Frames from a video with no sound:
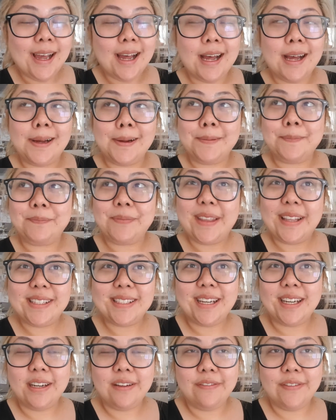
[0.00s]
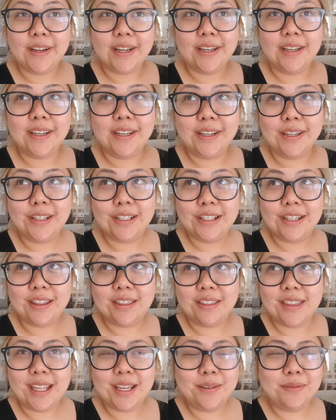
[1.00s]
Um, it's kind of like a
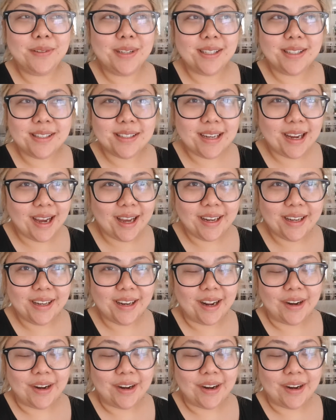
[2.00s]
thing we started.